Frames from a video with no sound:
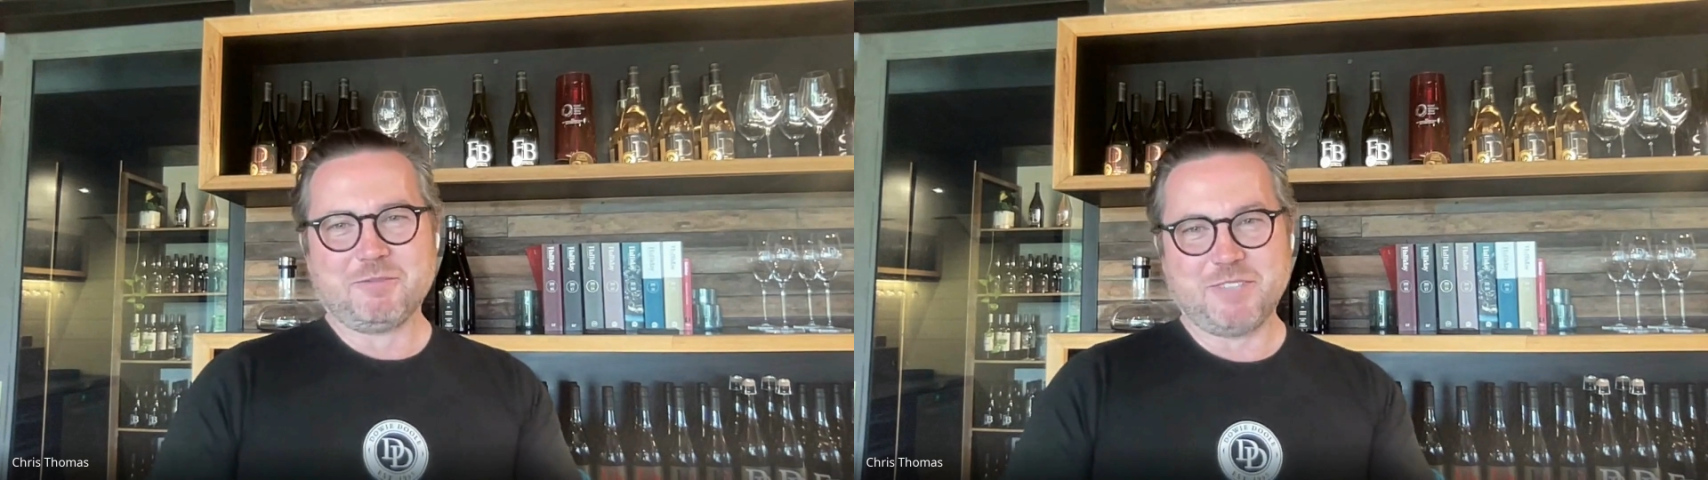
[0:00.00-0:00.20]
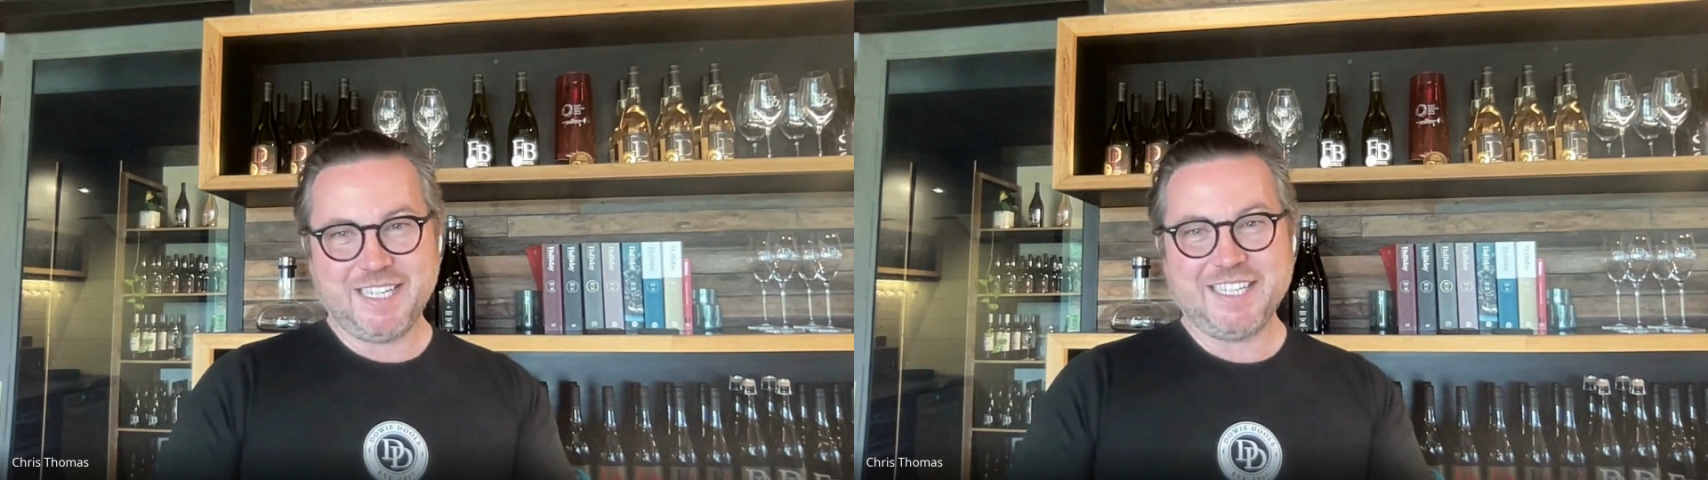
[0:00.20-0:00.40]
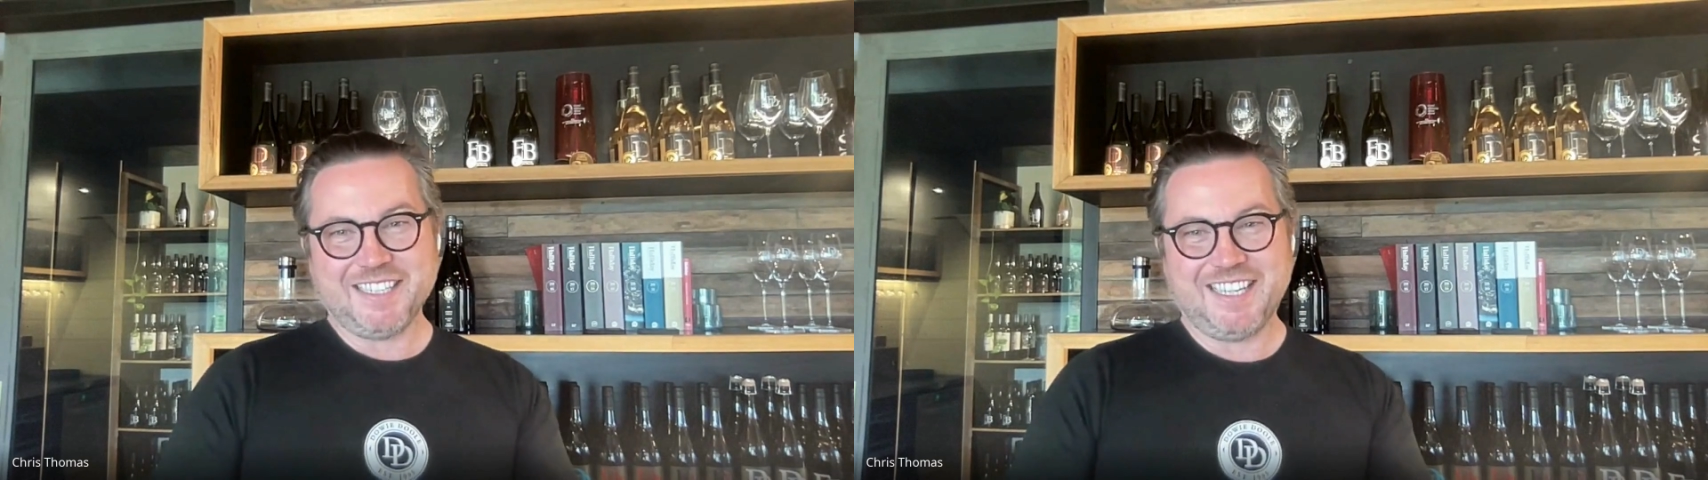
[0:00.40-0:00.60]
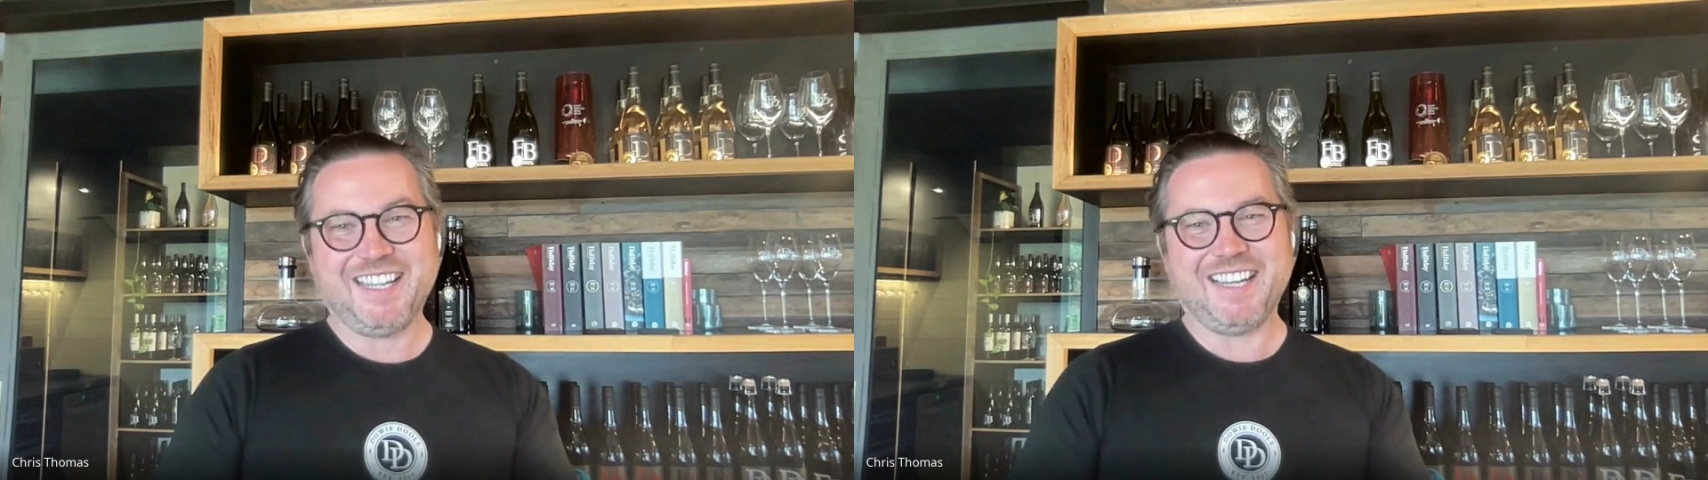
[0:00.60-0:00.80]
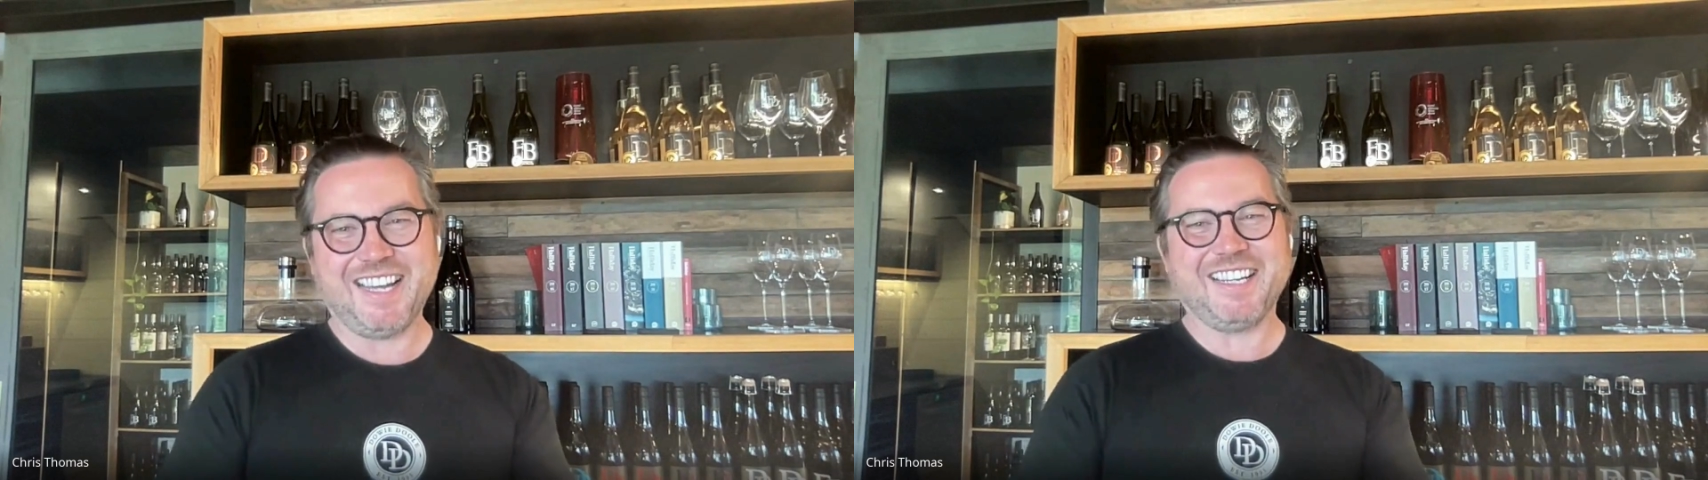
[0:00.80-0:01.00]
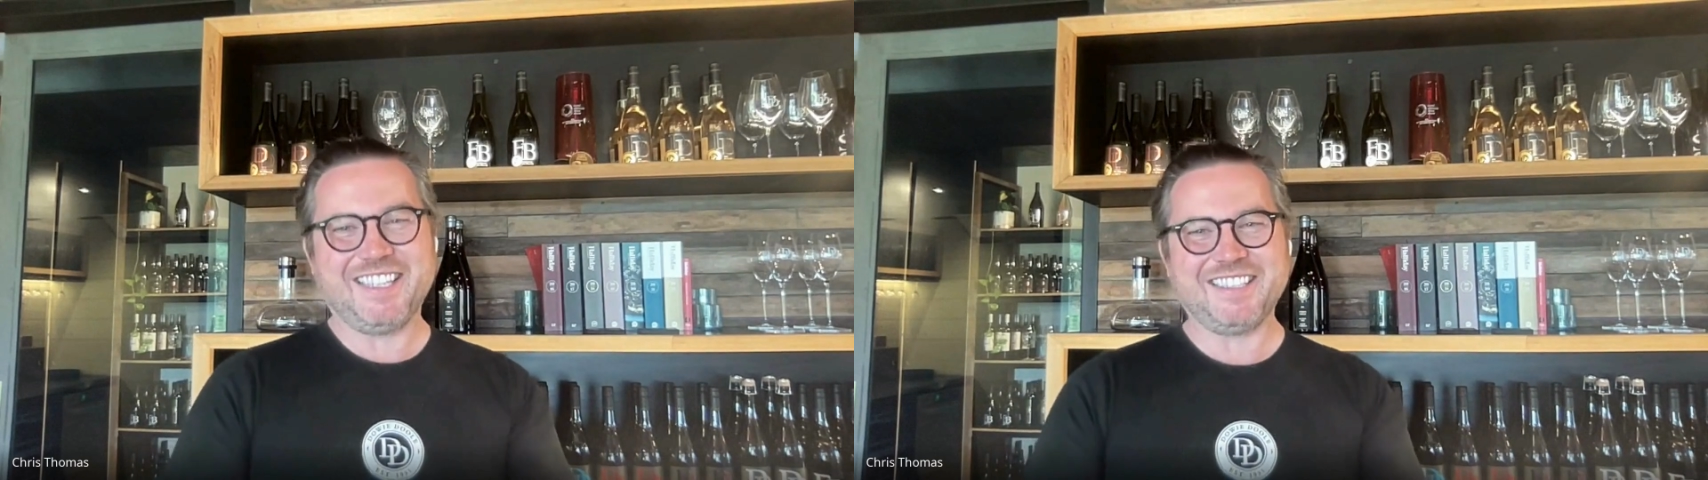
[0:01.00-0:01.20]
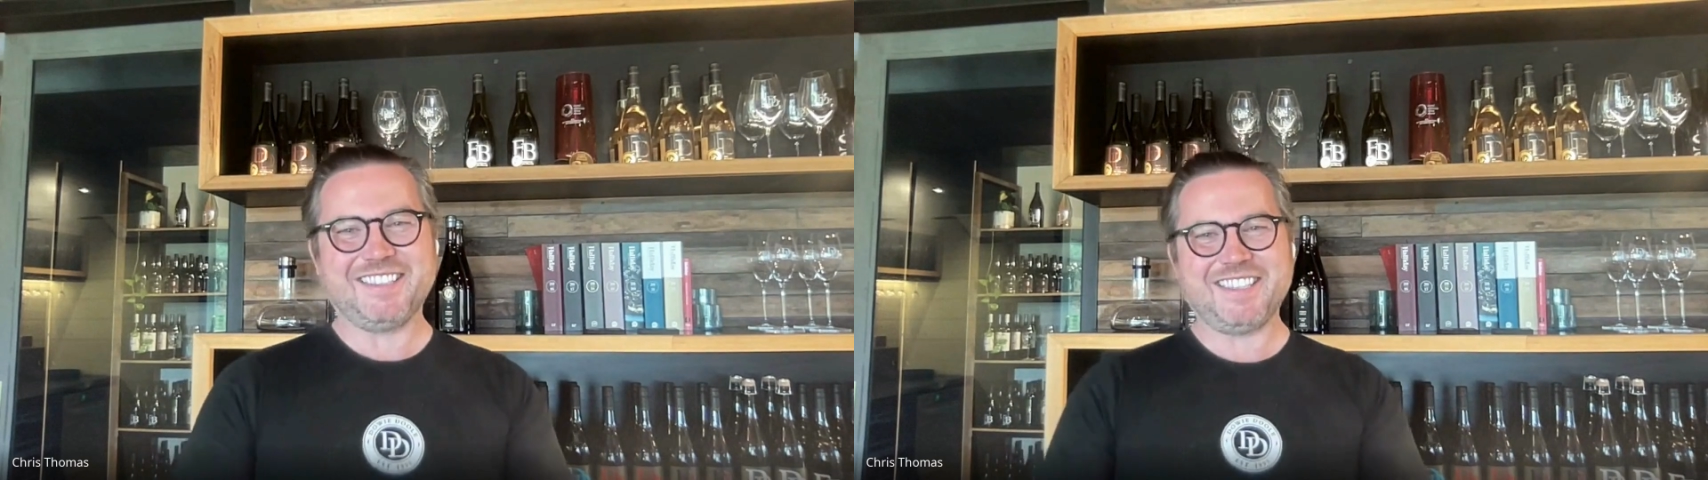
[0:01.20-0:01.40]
"Really?" Like,